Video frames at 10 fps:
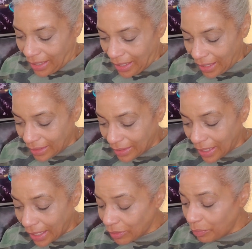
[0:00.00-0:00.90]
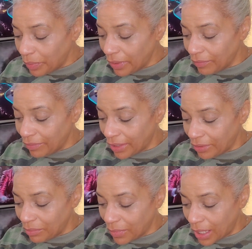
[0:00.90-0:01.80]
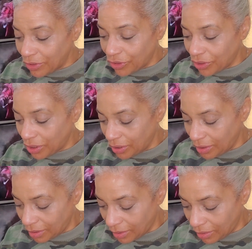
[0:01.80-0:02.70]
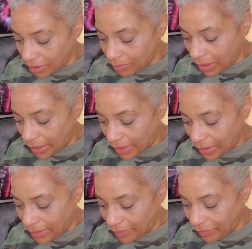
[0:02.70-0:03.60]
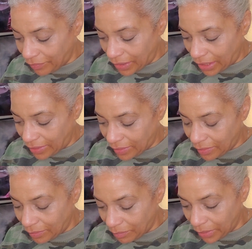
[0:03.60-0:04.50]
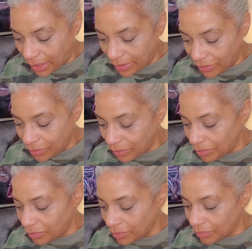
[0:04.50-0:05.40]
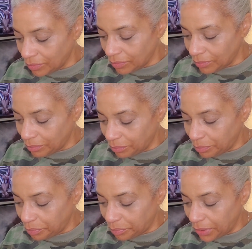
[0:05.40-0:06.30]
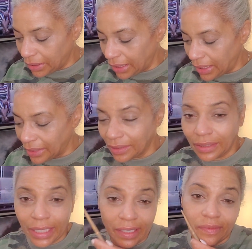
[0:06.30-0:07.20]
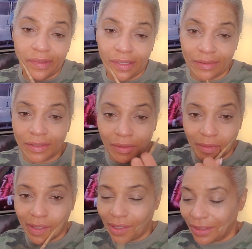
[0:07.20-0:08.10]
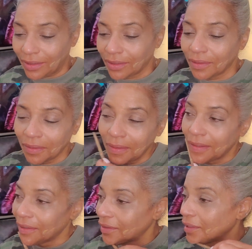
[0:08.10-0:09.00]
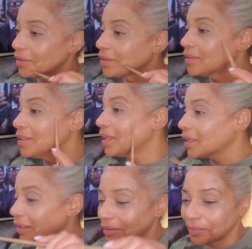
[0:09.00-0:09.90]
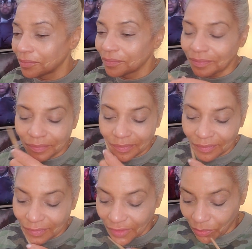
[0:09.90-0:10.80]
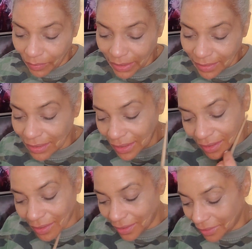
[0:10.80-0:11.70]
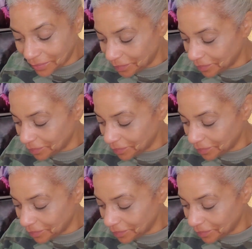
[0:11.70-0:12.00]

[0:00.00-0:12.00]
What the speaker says: And I don't put very much on my face, but I do put it and layer it. So I like to take the stick and don't waste anything.